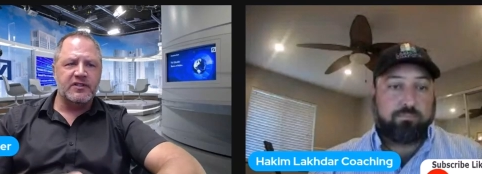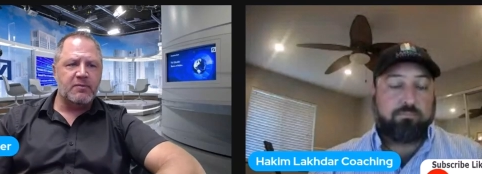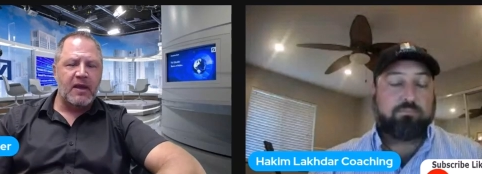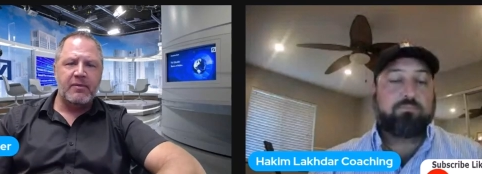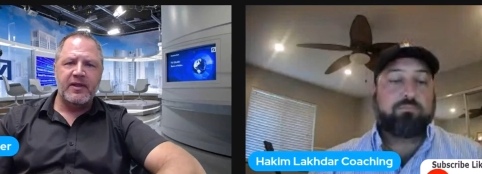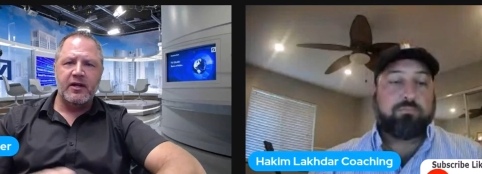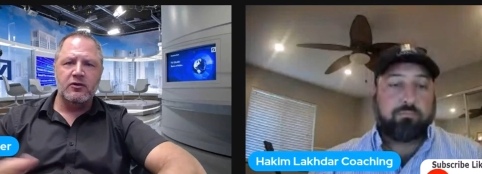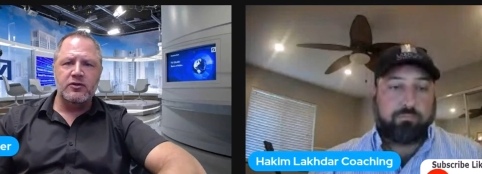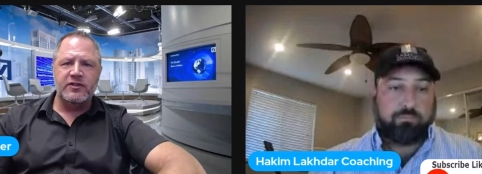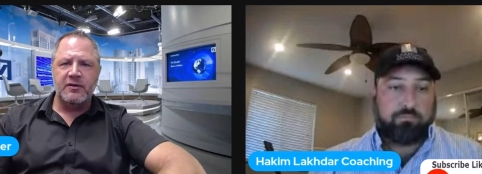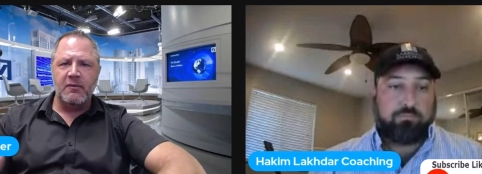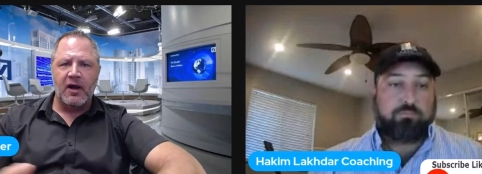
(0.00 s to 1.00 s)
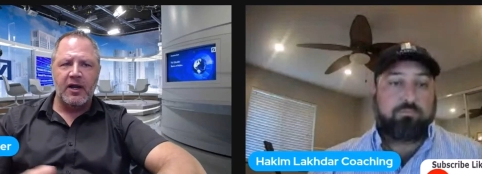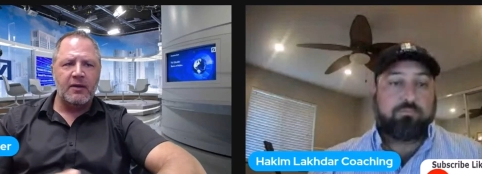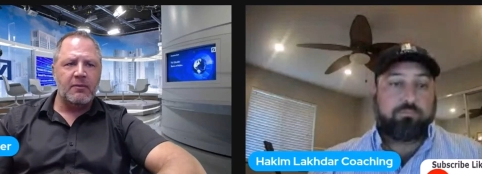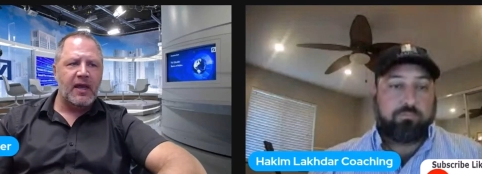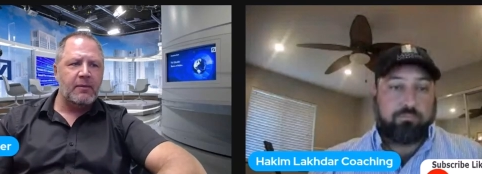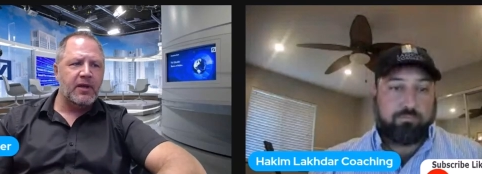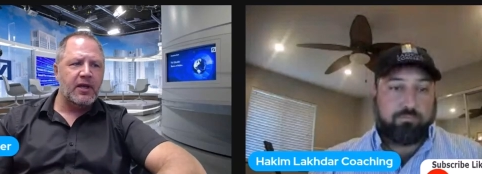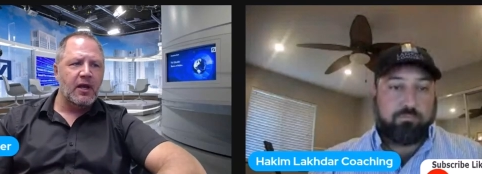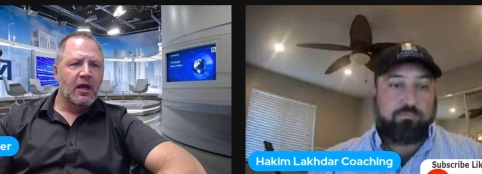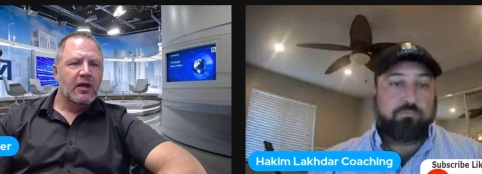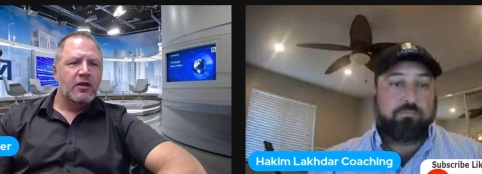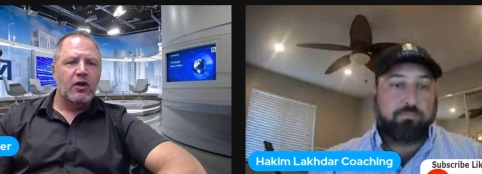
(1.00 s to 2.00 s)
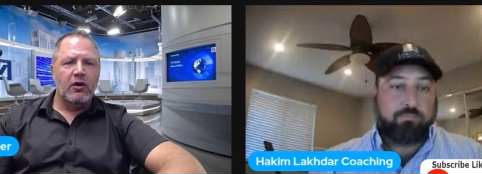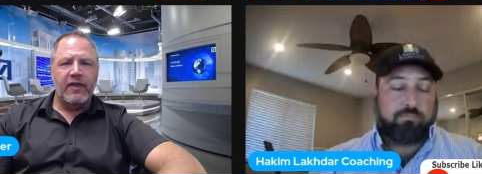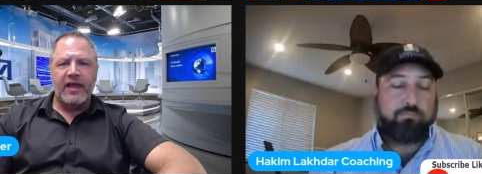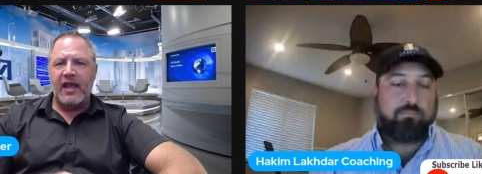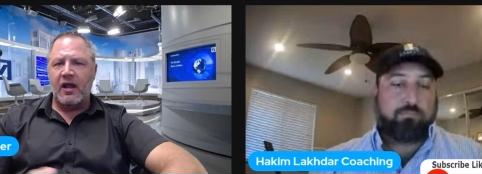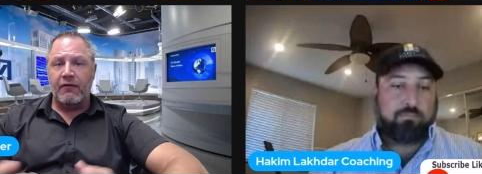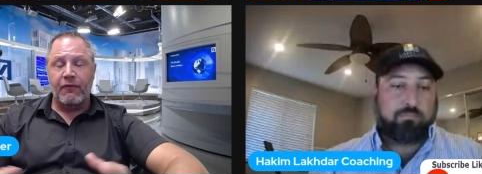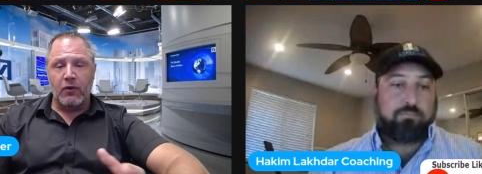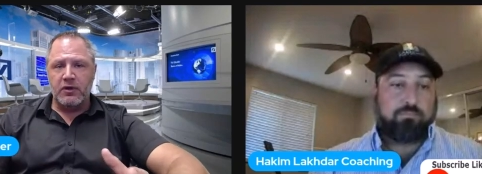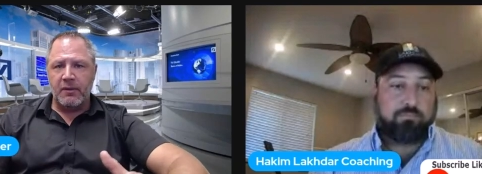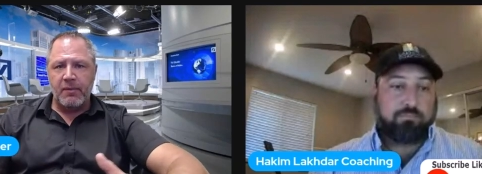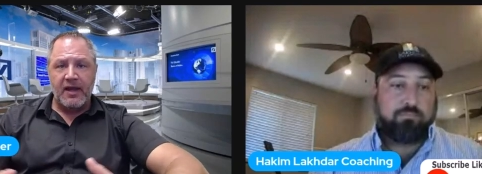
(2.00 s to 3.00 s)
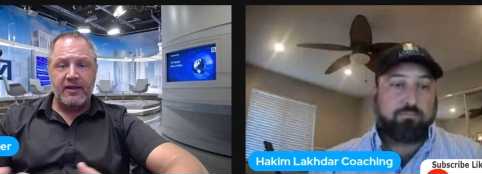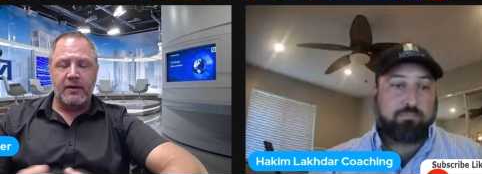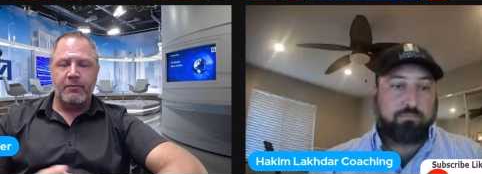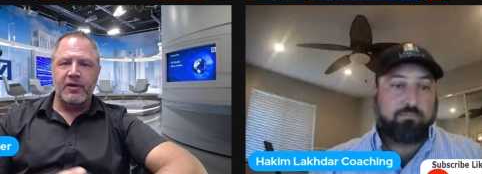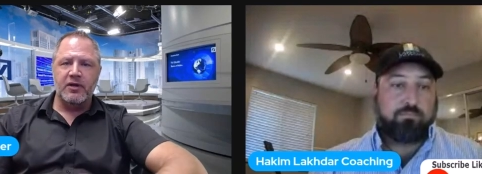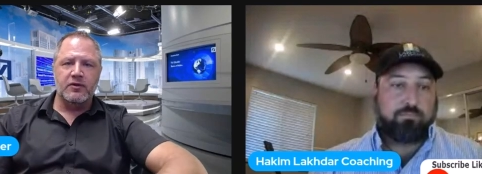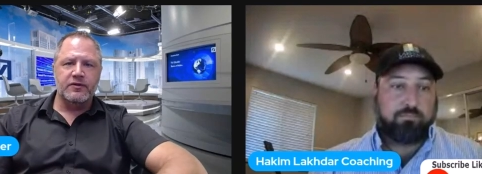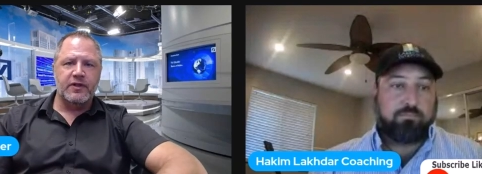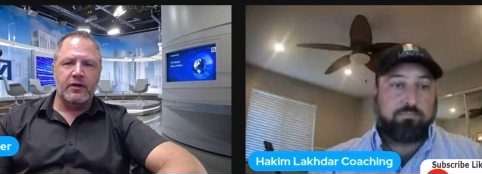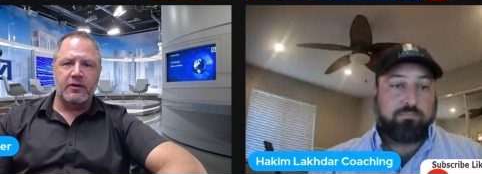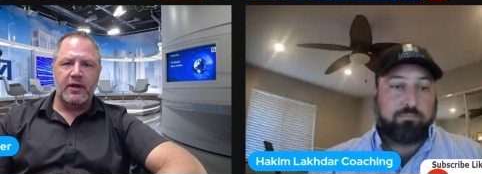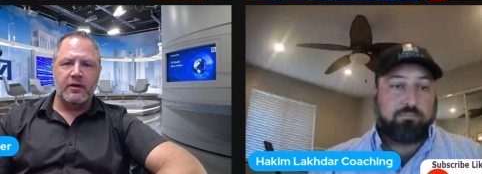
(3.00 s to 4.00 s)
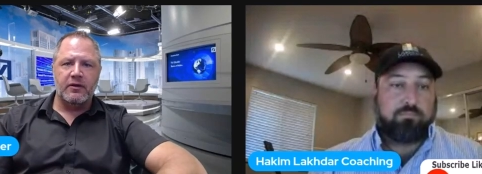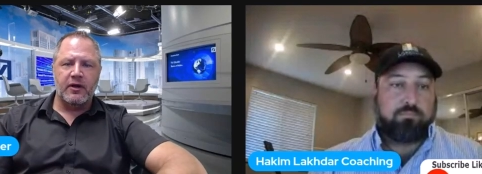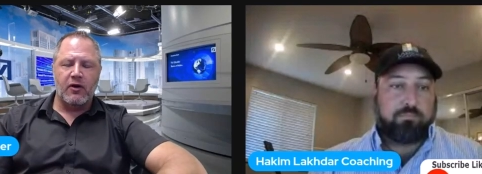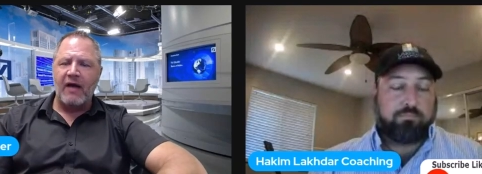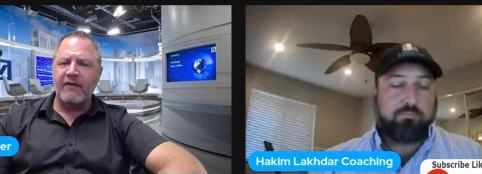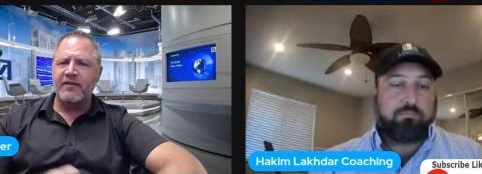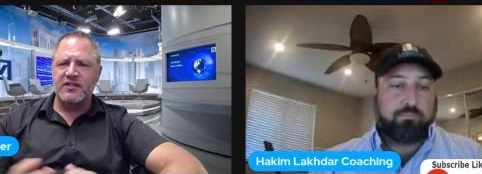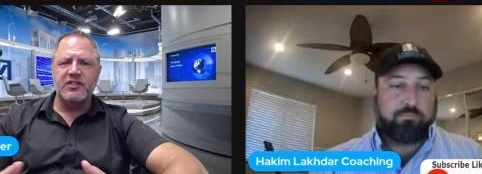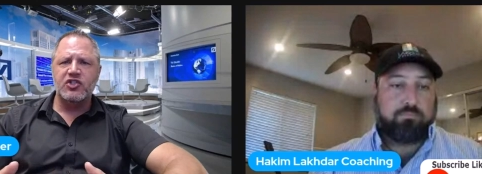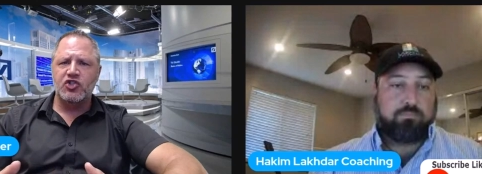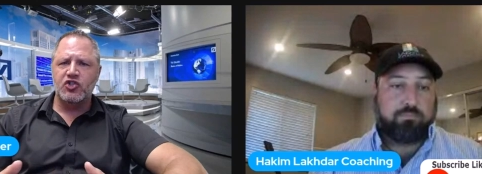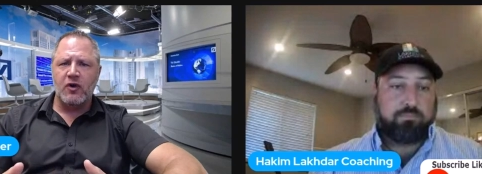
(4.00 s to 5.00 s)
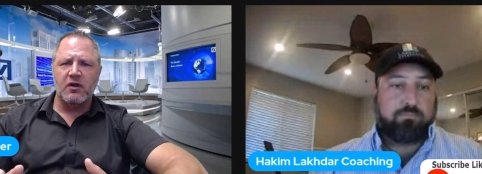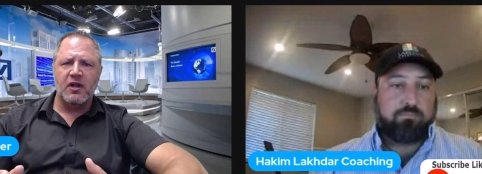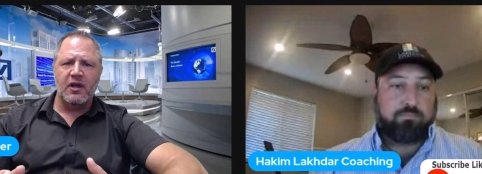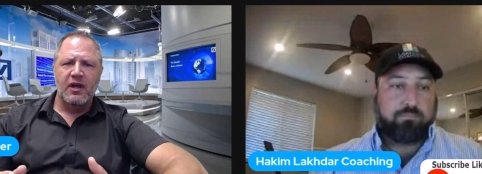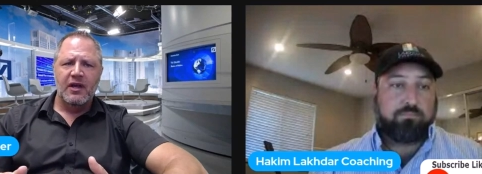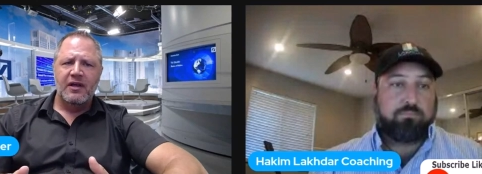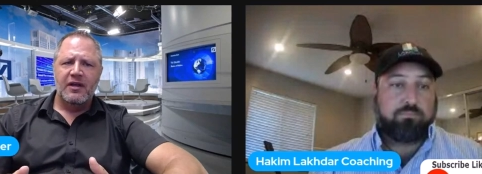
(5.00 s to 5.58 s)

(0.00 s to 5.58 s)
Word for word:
Speaker 1: Maybe they're losing money. Maybe, you know, they can't afford to pay their bills. They're, they're, they're obviously struggling.